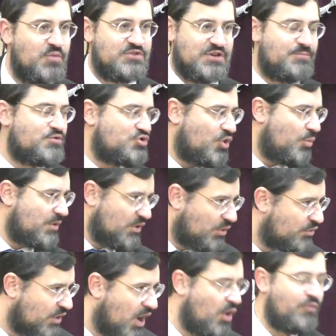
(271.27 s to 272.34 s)
which I'm sure we
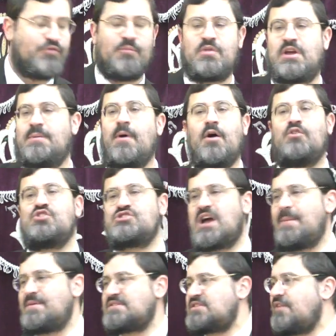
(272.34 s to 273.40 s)
all know, from the Gemara in Shabbos,